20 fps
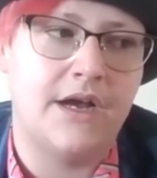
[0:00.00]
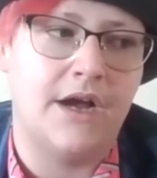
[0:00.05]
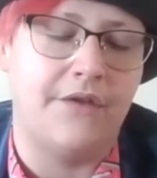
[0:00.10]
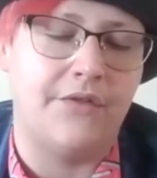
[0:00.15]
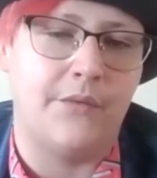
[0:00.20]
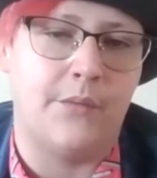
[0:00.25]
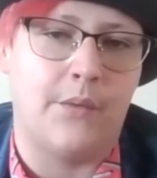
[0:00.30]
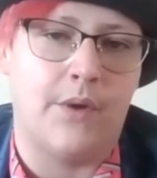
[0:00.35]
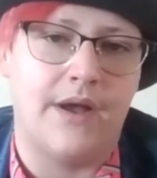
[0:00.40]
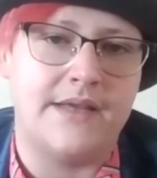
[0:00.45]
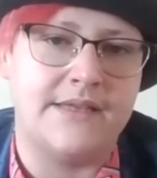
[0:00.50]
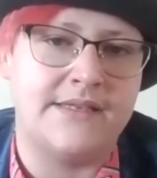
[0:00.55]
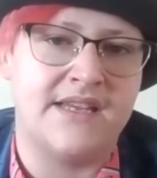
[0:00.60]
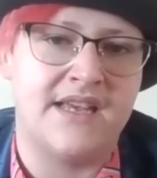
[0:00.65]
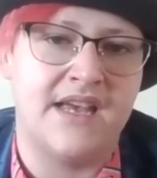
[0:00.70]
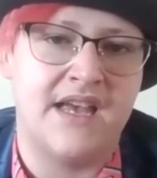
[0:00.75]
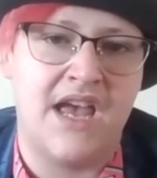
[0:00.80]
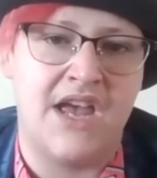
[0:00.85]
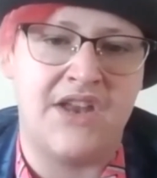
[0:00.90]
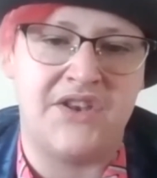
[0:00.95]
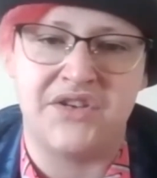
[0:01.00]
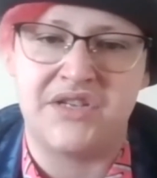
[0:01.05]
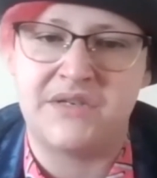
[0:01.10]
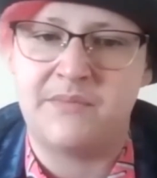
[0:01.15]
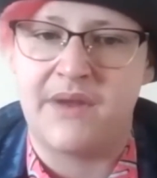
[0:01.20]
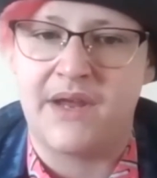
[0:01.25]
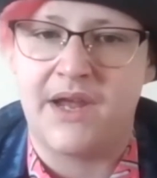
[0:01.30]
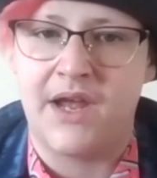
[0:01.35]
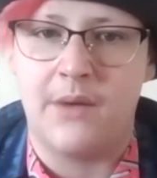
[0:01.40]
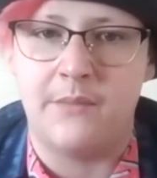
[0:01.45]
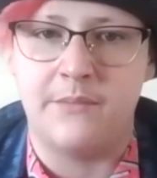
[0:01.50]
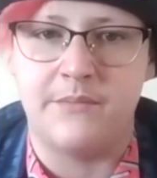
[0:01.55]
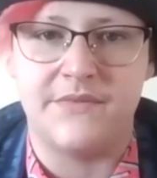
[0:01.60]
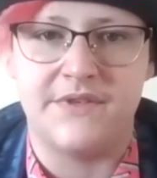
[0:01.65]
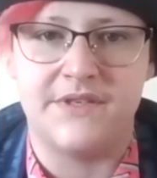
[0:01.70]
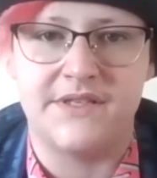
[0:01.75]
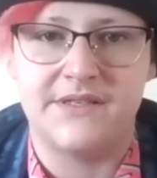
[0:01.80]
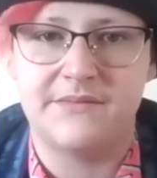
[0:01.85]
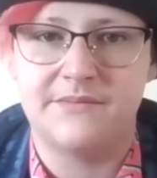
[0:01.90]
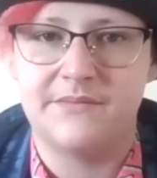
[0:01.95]
Otherwise it just
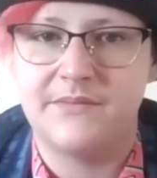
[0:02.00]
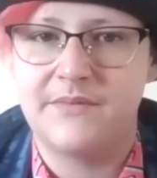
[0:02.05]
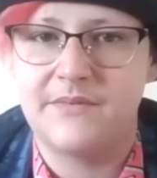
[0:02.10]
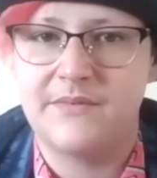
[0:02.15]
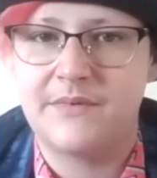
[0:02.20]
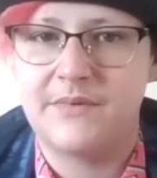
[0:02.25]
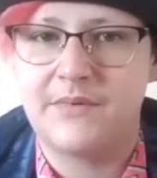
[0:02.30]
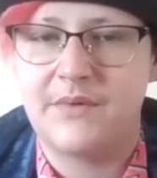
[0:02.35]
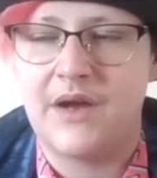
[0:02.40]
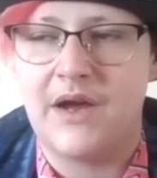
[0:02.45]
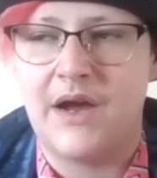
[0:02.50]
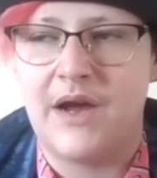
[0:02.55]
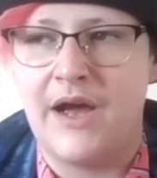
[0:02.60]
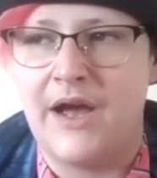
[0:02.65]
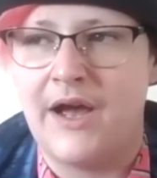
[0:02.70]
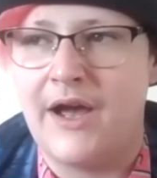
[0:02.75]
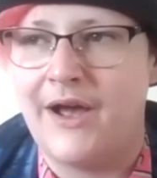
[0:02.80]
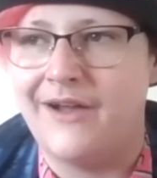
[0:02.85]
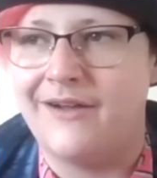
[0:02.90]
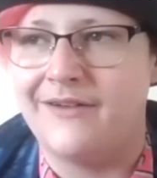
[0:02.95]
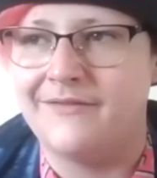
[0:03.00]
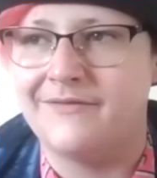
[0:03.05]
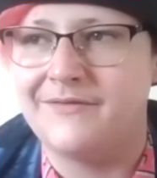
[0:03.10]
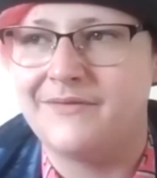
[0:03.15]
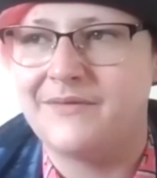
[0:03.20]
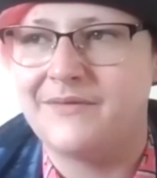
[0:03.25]
becomes a